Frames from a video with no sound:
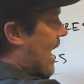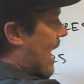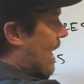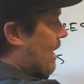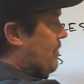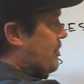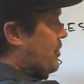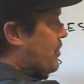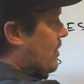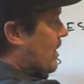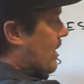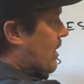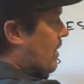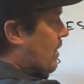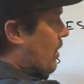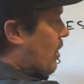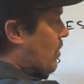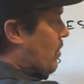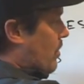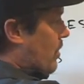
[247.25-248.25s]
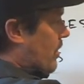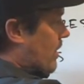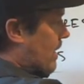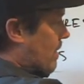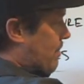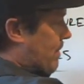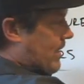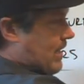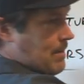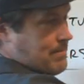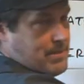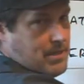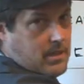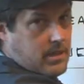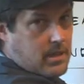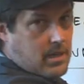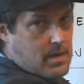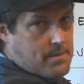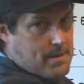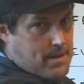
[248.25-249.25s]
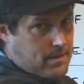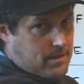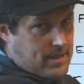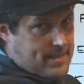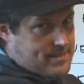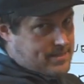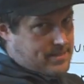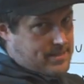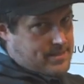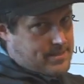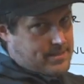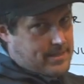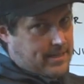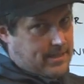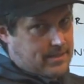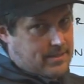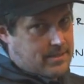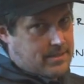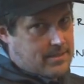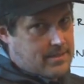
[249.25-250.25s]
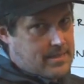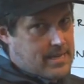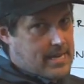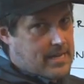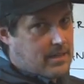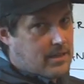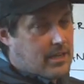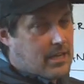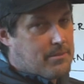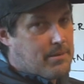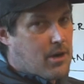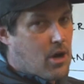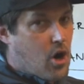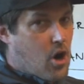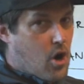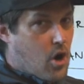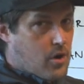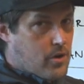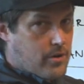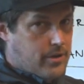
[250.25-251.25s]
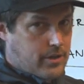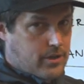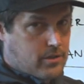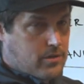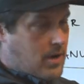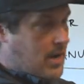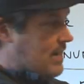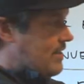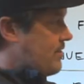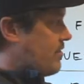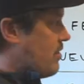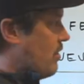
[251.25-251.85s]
As you get lower, it becomes a little bit less distinct and a little bit harder to cross.